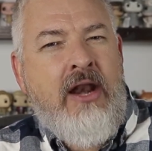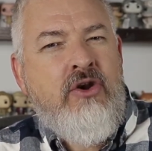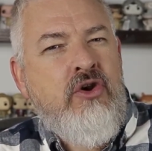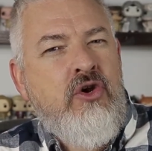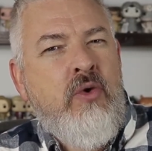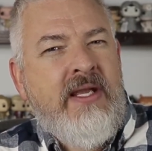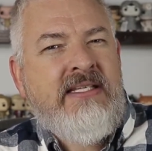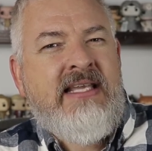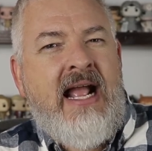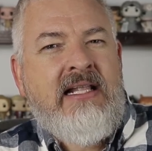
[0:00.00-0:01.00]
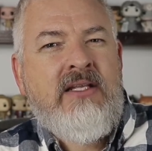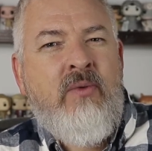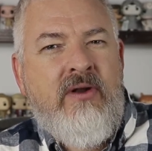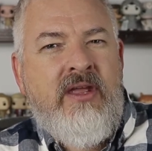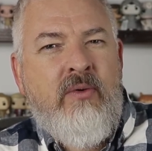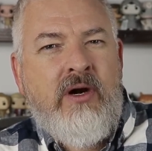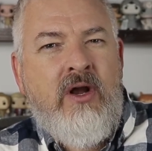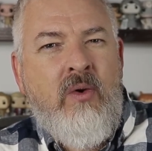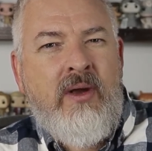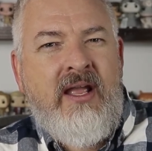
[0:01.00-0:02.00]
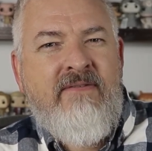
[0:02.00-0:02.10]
knew exactly where they were going.